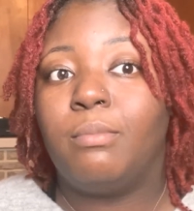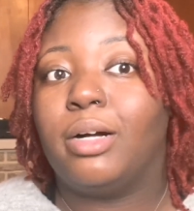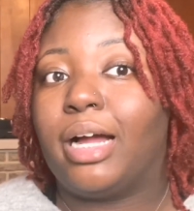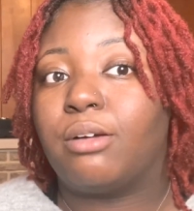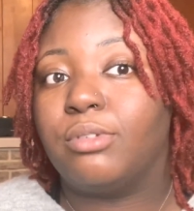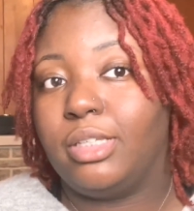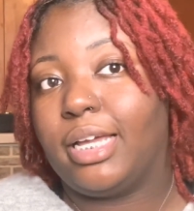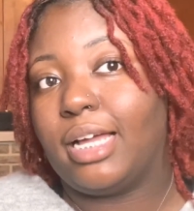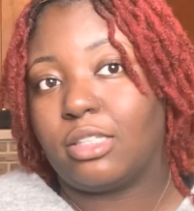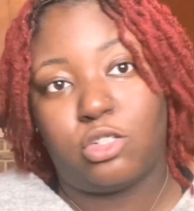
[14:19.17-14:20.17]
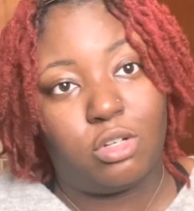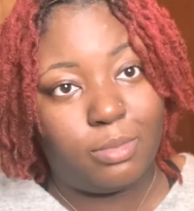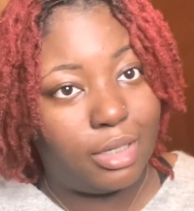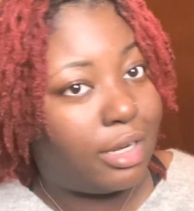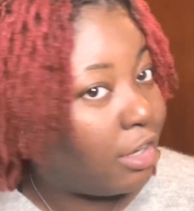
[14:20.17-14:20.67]
But I really had to trim
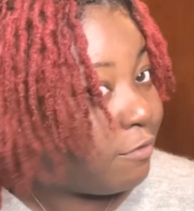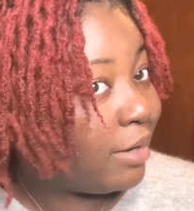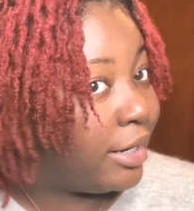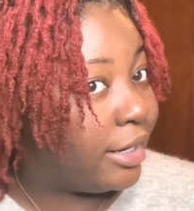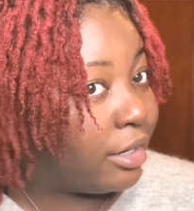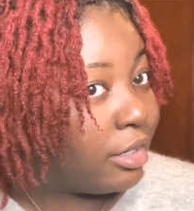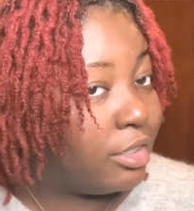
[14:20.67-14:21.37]
a lot off my hair.